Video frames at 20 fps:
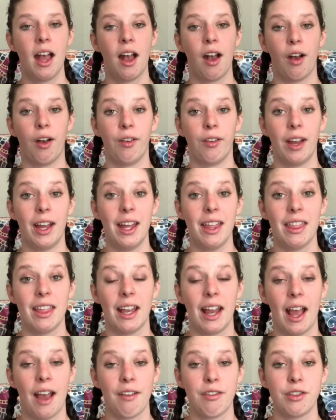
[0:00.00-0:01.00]
All right, then
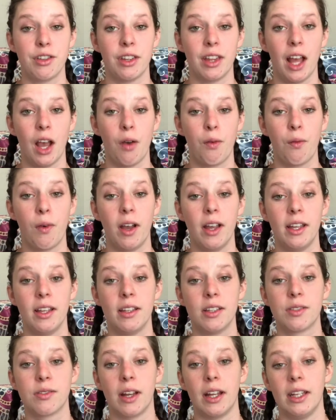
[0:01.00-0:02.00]
after that, what
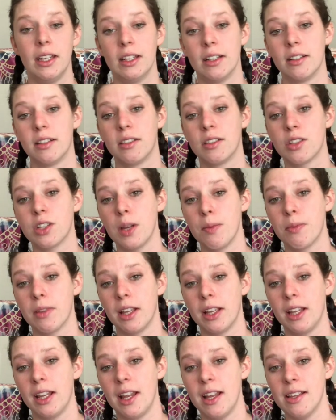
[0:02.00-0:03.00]
is right here, shaped
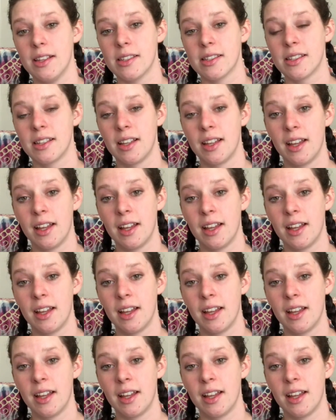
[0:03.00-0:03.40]
like an S?